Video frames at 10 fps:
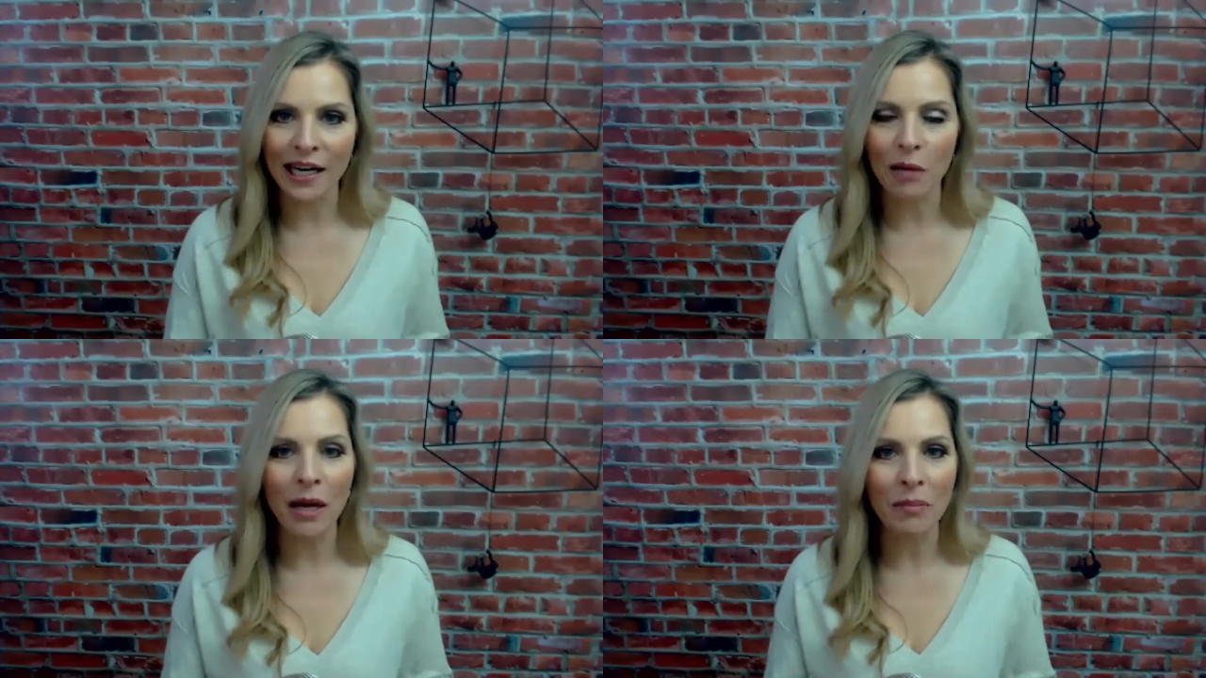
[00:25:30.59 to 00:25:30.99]

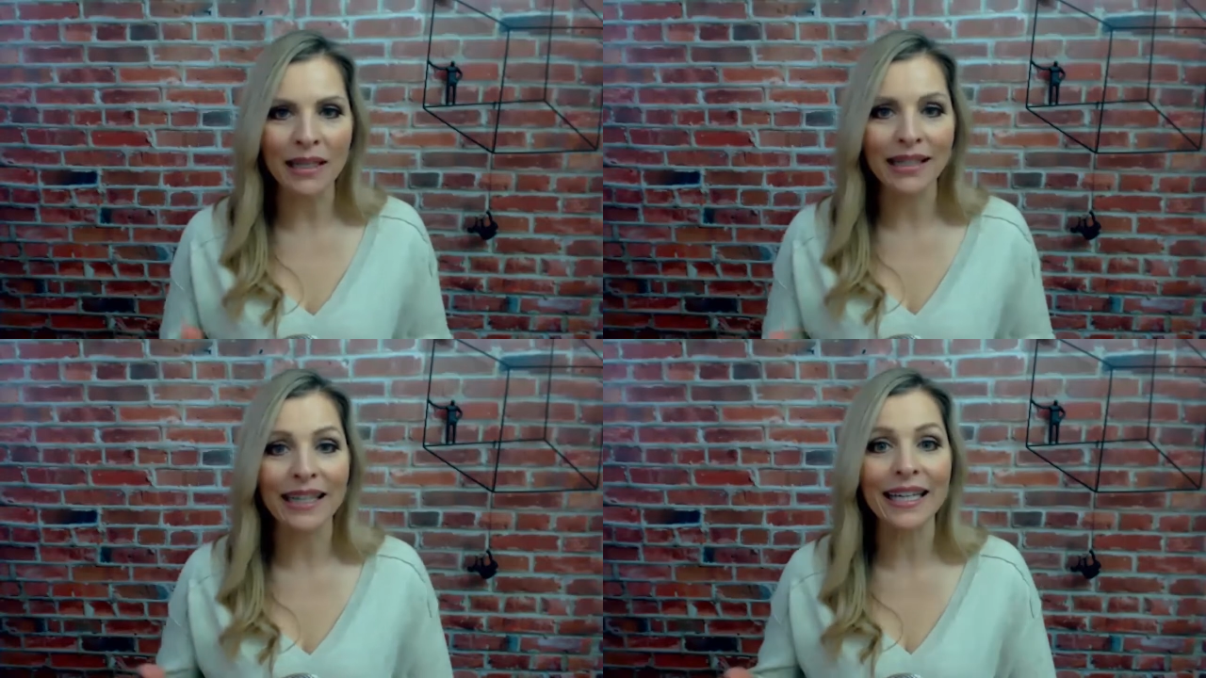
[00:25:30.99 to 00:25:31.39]
it might be
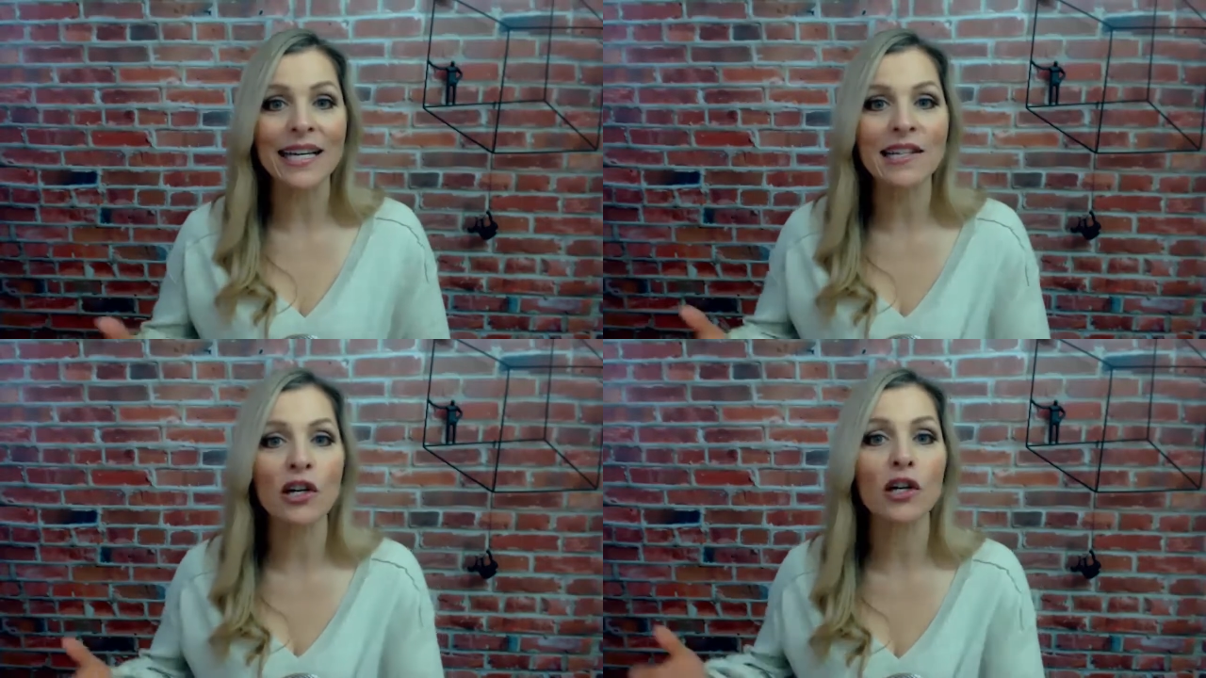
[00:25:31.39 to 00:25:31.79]
a little
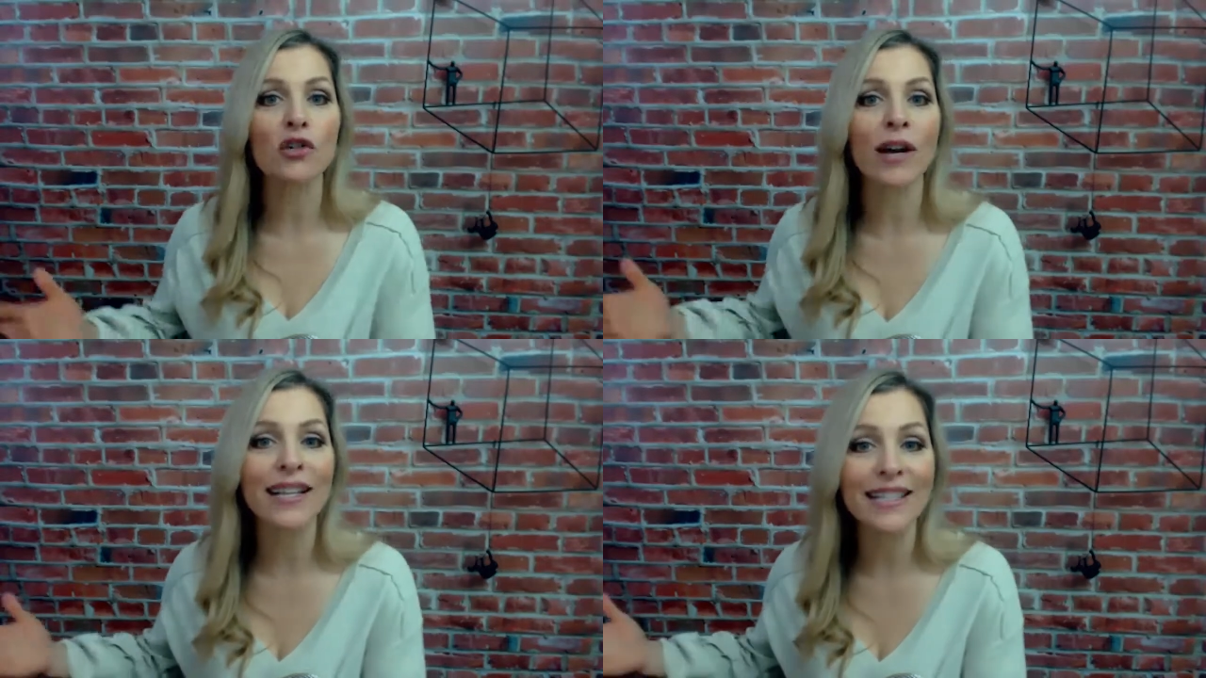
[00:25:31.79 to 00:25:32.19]
easier to
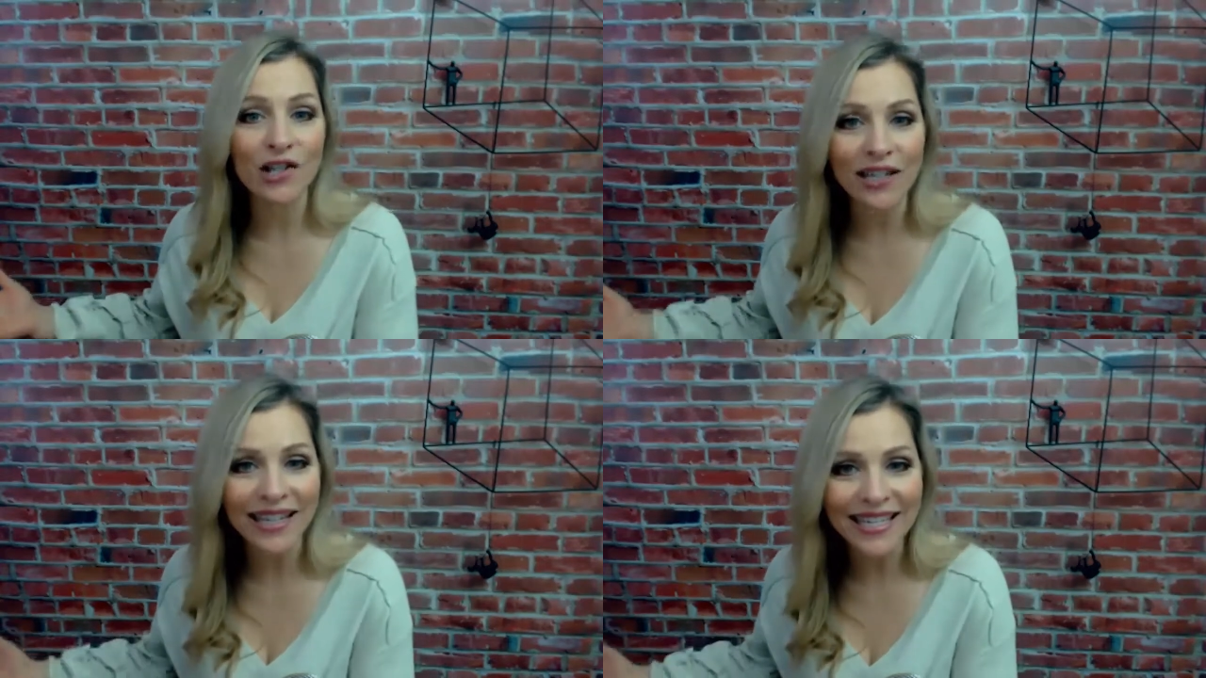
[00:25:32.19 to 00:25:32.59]

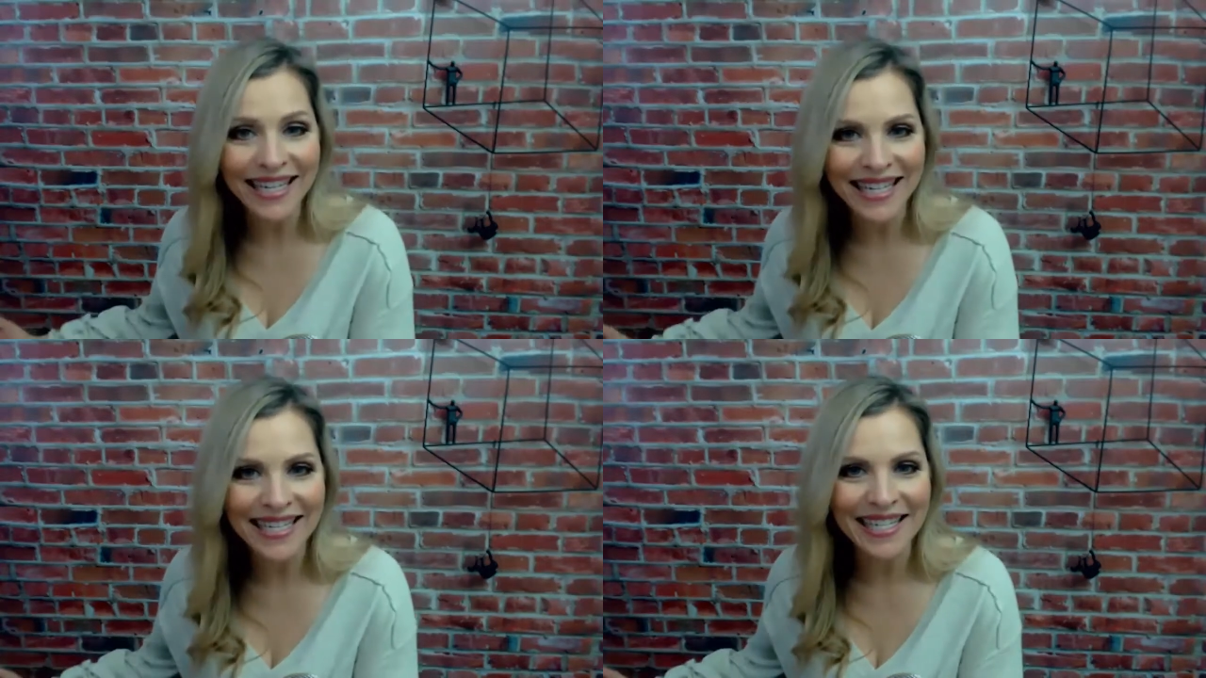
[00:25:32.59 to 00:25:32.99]
transition into
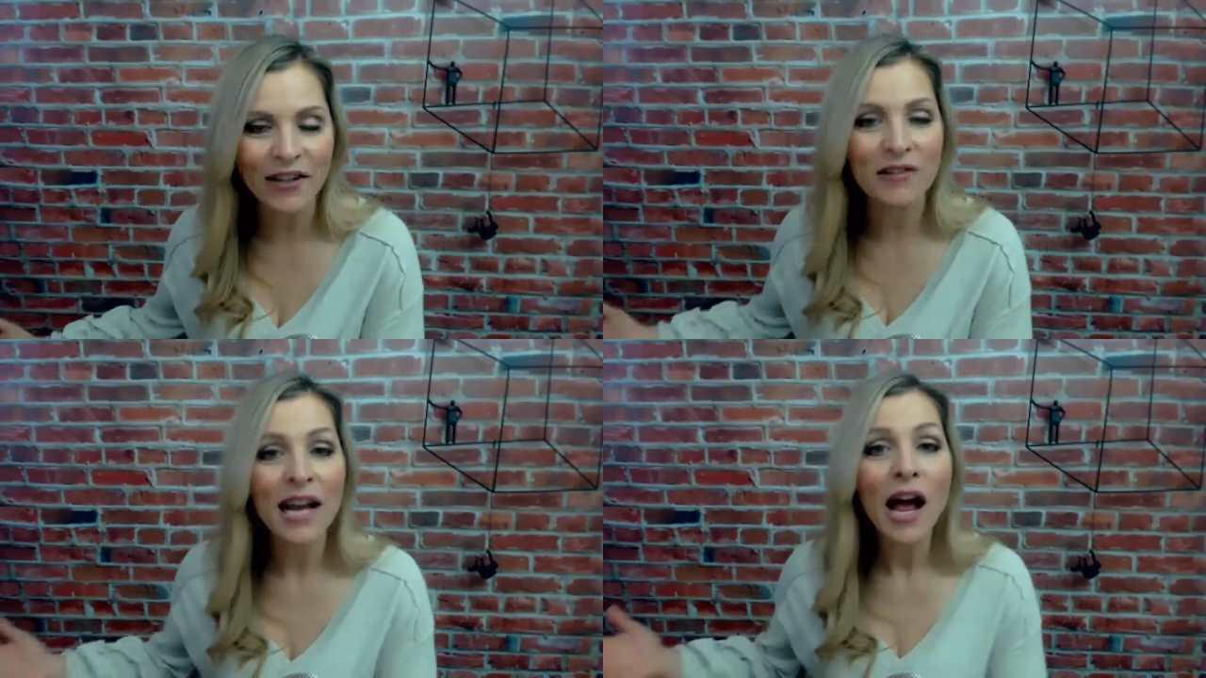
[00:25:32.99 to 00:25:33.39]
these
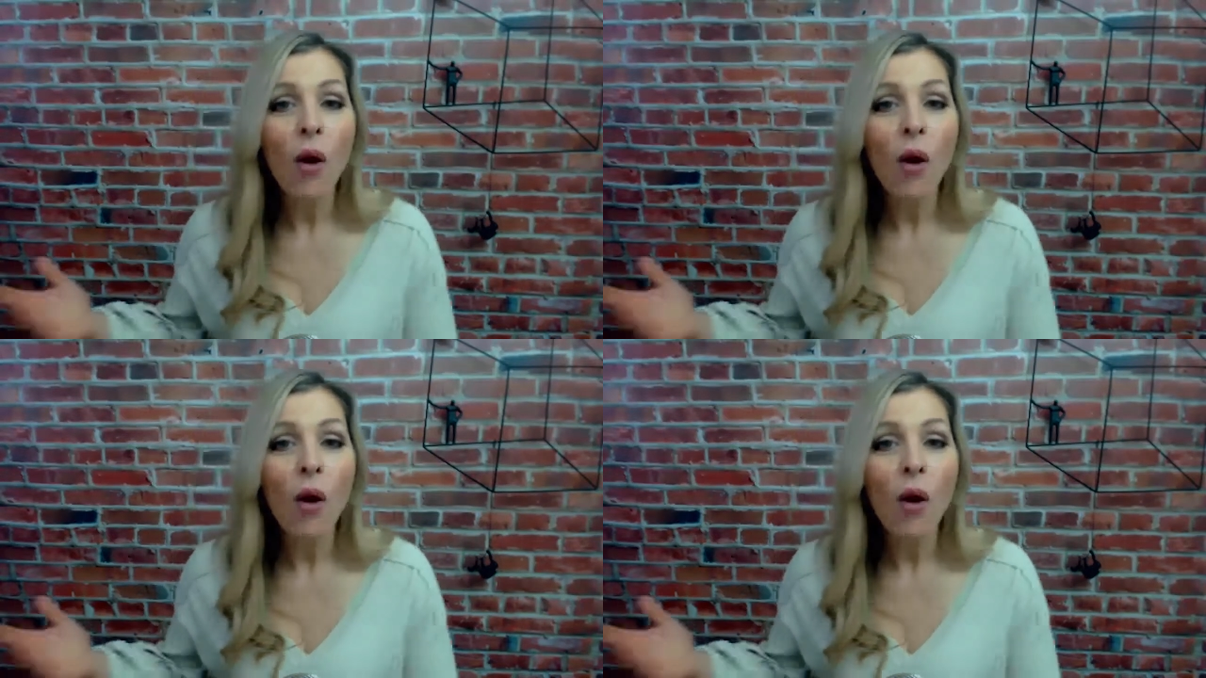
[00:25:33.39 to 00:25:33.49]
years.